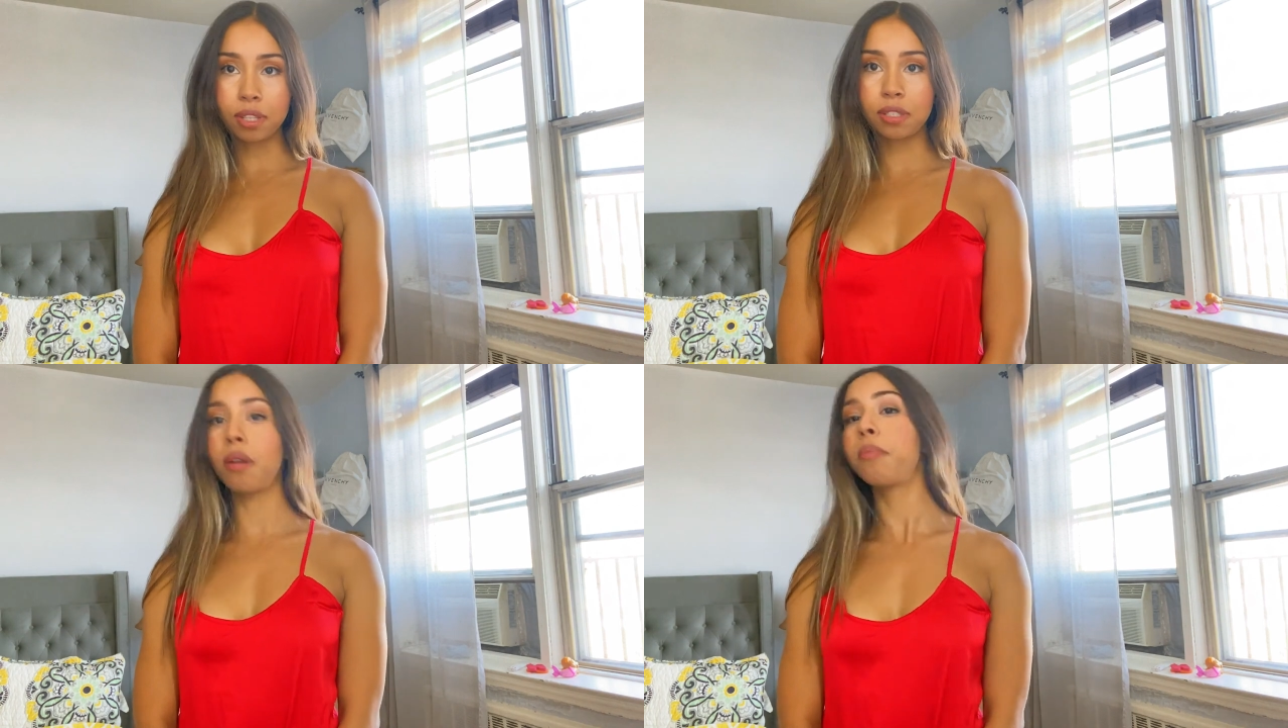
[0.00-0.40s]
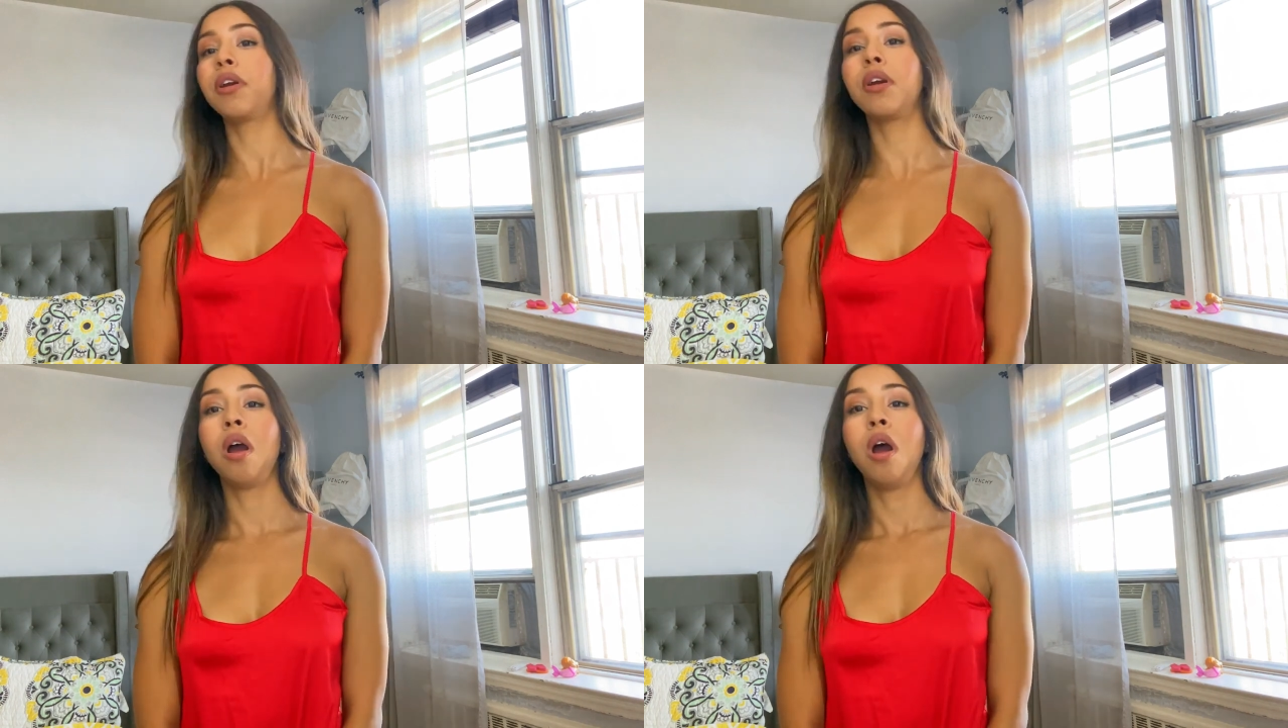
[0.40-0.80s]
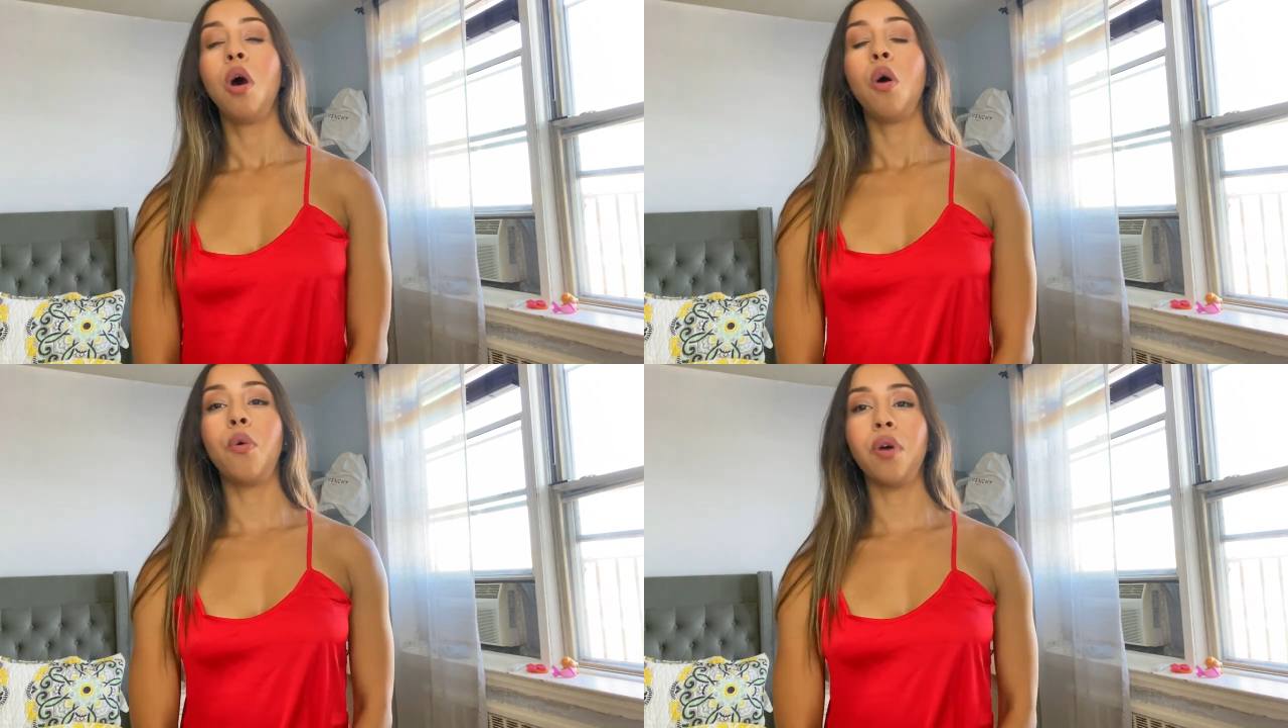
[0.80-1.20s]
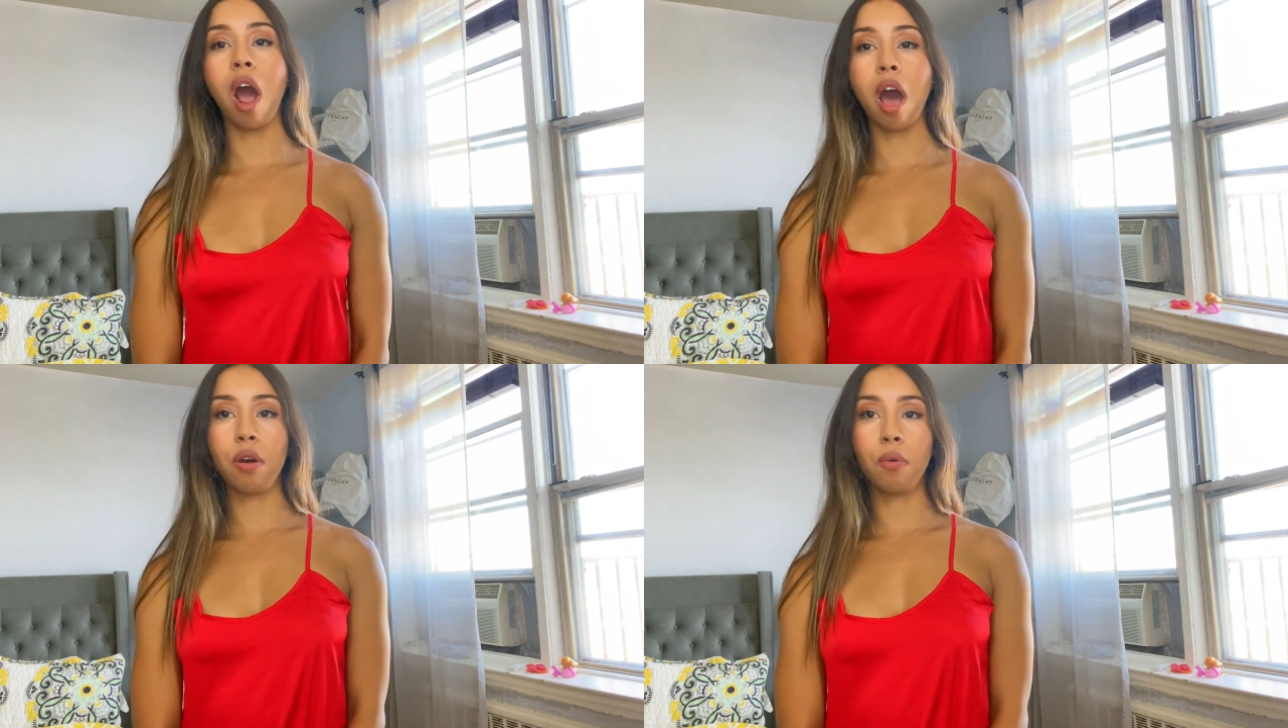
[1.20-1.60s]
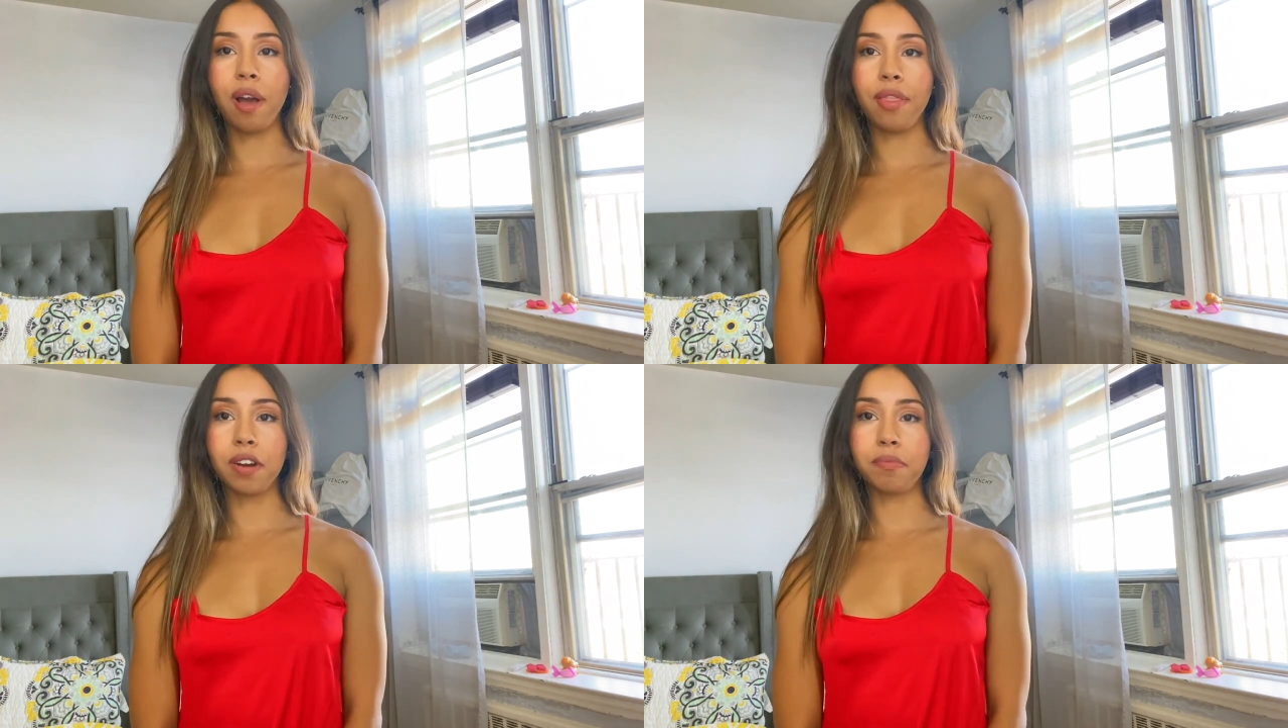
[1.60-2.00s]
summer or hotter
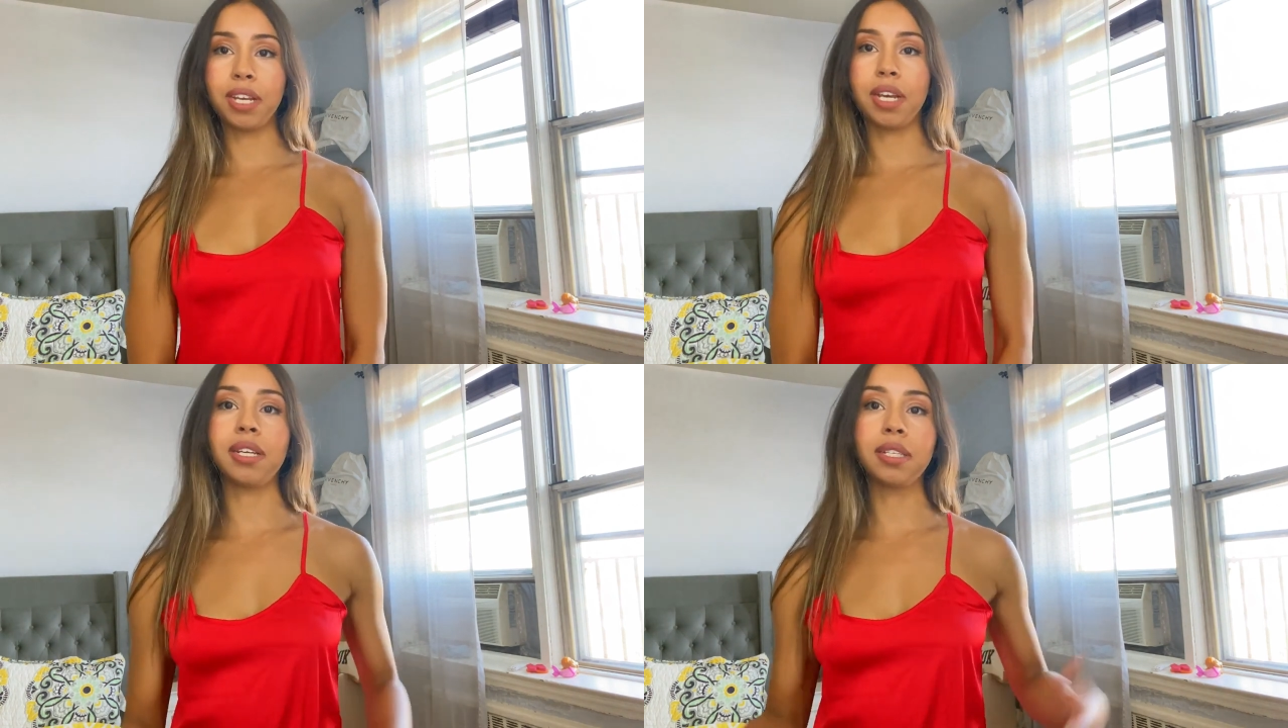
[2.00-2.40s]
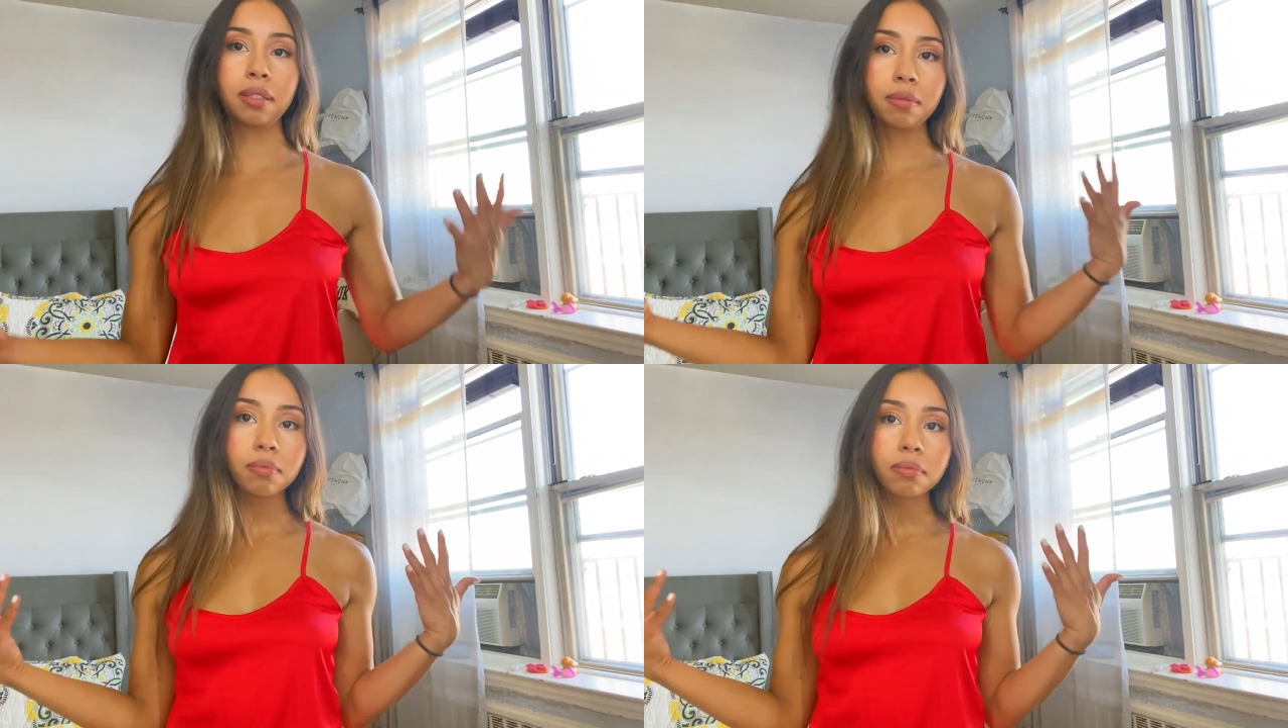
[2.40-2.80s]
weather because